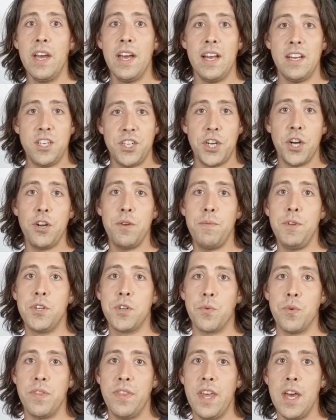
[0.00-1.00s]
and share your
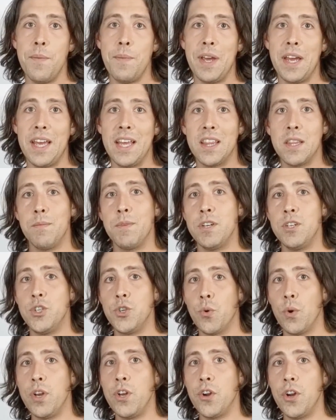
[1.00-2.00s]
music with them and get them to
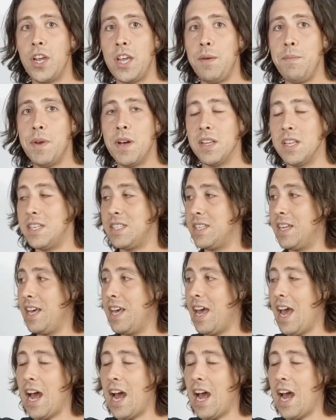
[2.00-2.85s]
join your email list